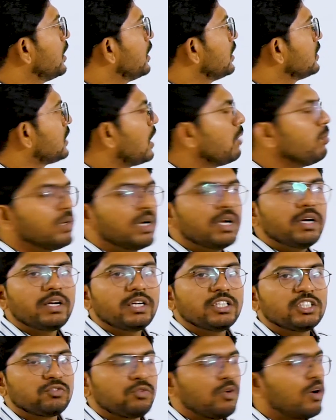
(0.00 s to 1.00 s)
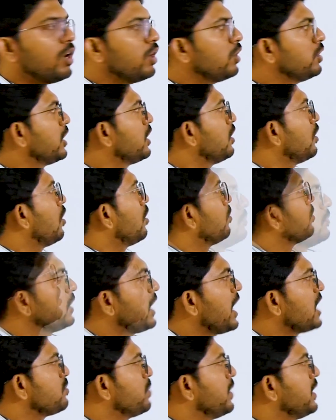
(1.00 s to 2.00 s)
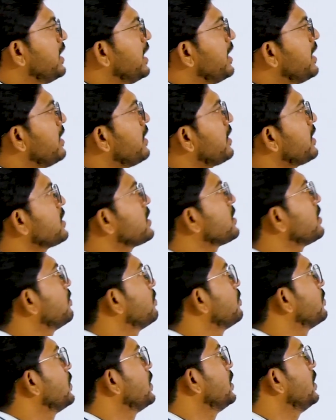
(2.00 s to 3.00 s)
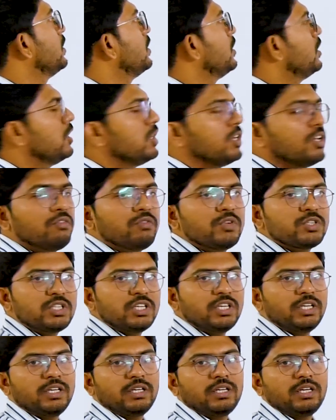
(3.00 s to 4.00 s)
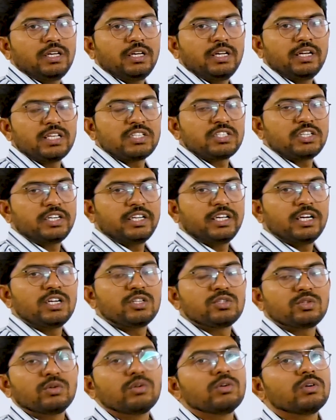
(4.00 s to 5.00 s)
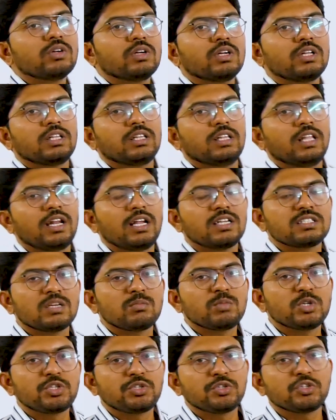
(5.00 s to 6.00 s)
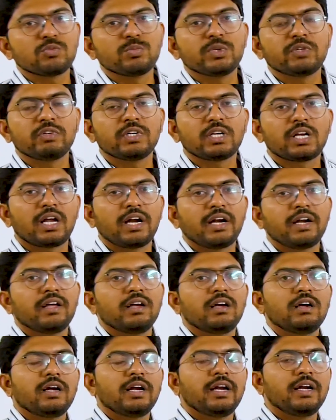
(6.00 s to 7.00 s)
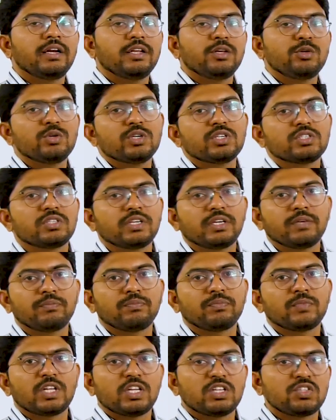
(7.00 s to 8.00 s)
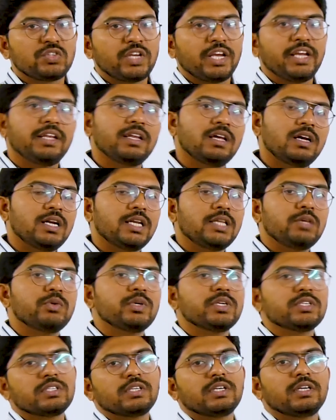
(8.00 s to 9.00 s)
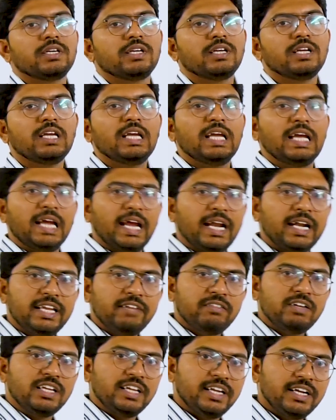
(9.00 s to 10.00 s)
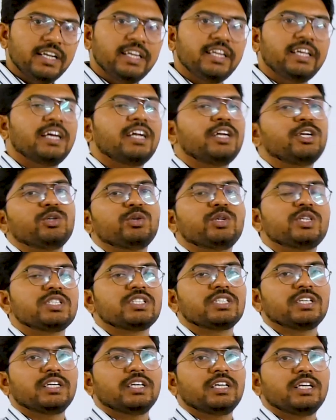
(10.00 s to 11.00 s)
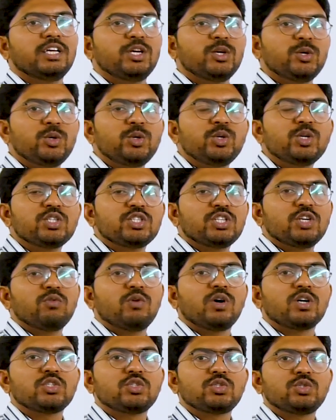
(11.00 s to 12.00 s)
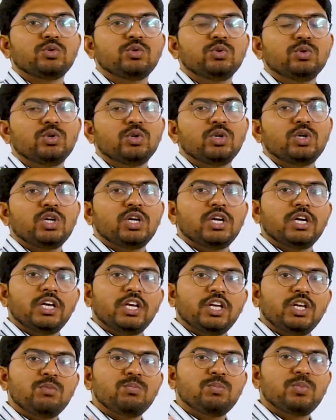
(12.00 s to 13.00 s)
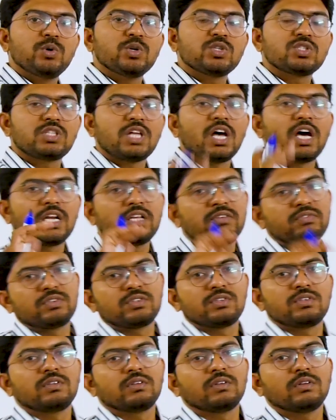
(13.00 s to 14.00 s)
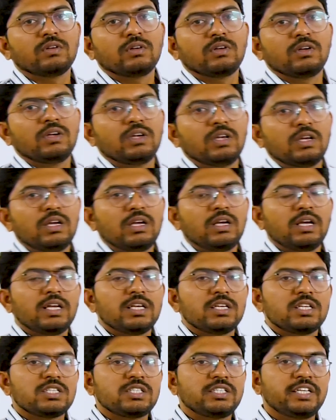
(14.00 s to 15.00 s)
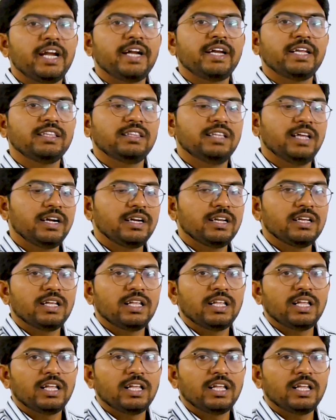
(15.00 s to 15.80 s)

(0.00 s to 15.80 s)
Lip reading: some countries follow their norms as per their interest. If you see, in yesterday also, there are some issues between Canada and USA, China and USA, and even India and USA. USA wants to impose tariffs, stating that